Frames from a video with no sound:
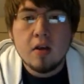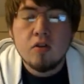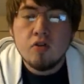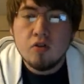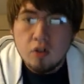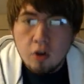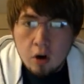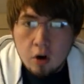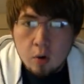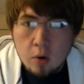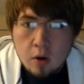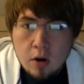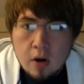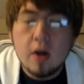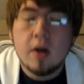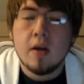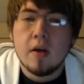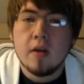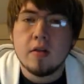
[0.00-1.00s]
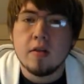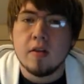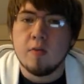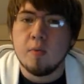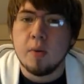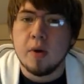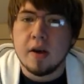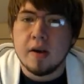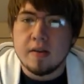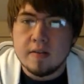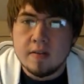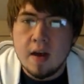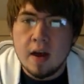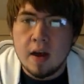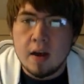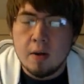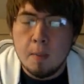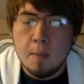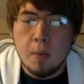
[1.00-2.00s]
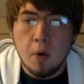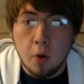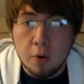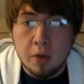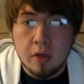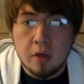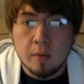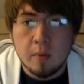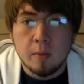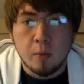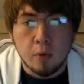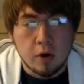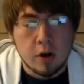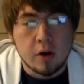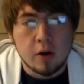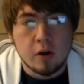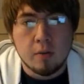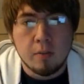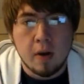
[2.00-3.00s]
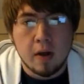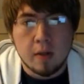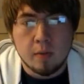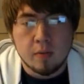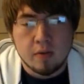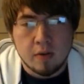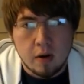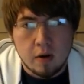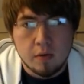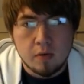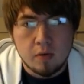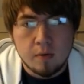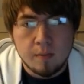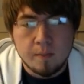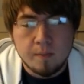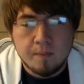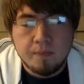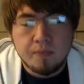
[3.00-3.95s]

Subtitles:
So, this being said, both of them are pretty good by themselves.